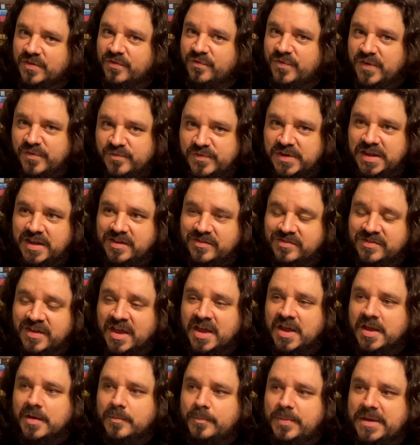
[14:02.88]
the 50s
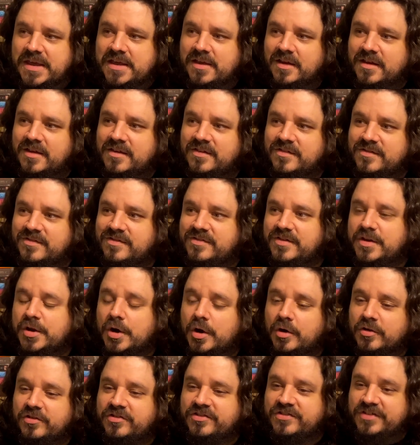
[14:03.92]
because, you
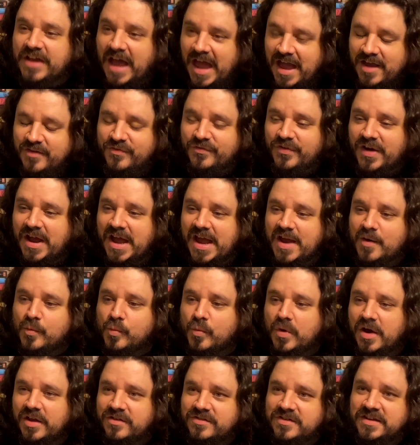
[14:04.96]
know, sci-fi
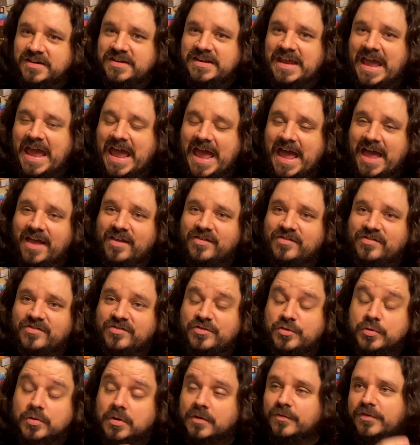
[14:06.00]
wasn't as
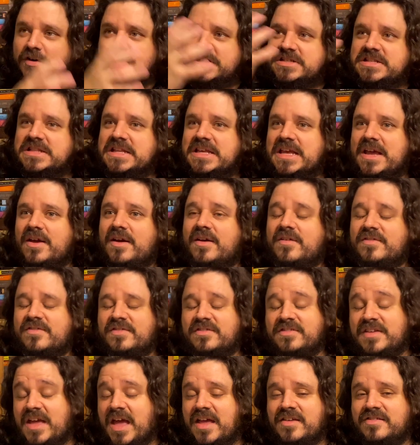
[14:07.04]
universally
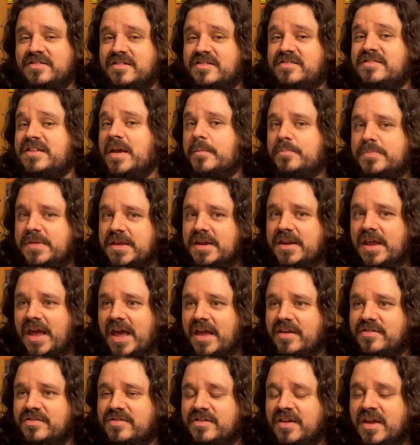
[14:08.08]
as accepted
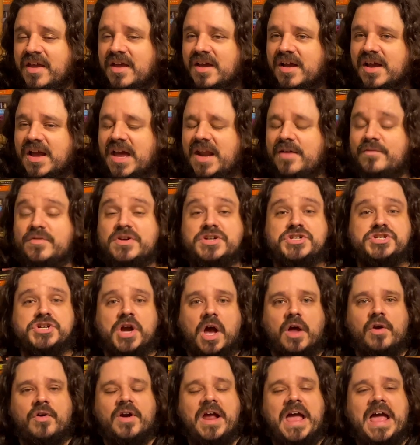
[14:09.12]
as kind of a
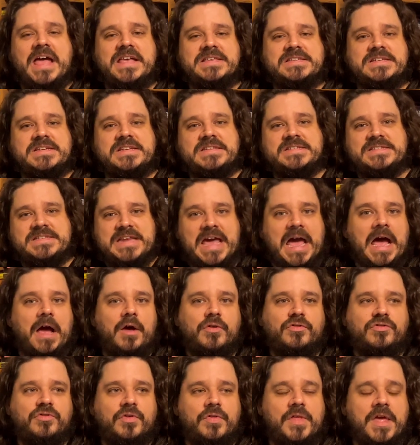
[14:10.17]
genre as it is now.
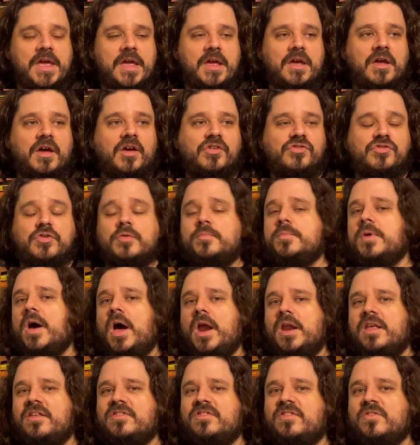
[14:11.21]
So they assumed
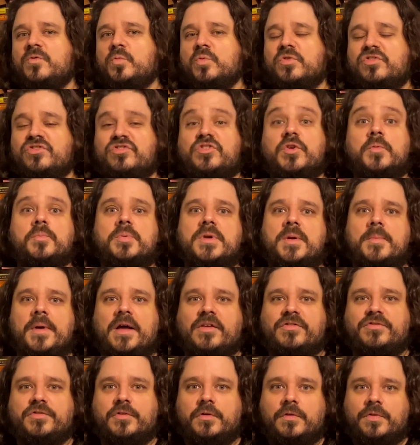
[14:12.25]
audiences were stupid
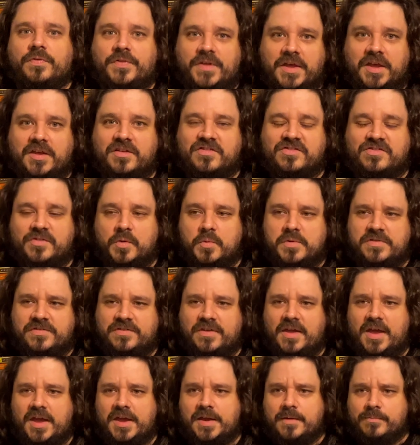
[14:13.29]
about certain things. So it's
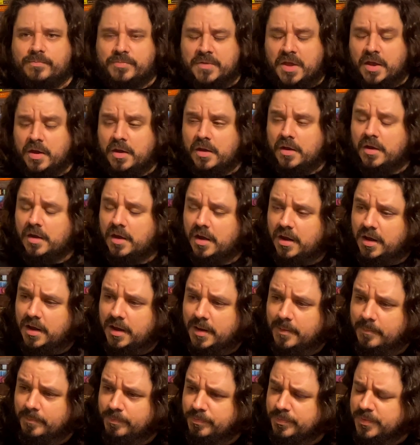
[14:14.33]
like,
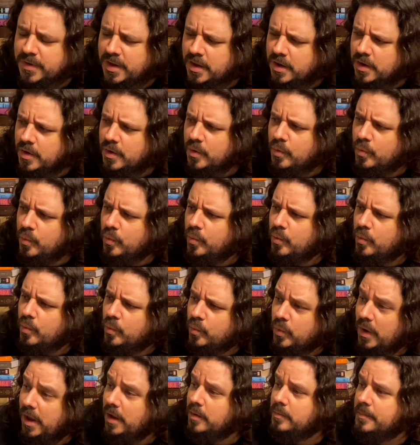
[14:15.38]

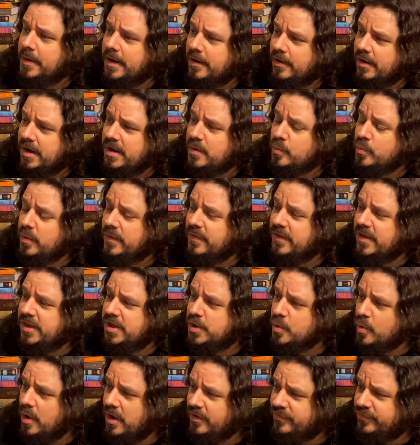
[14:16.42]
well, Mary, when the
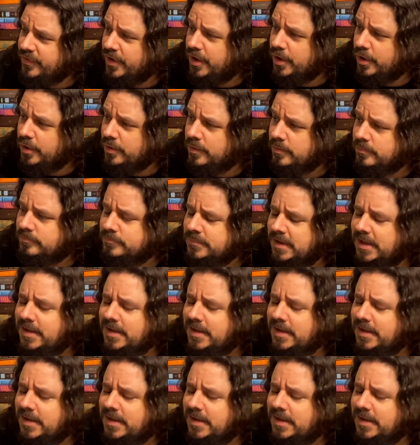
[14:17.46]
UFO,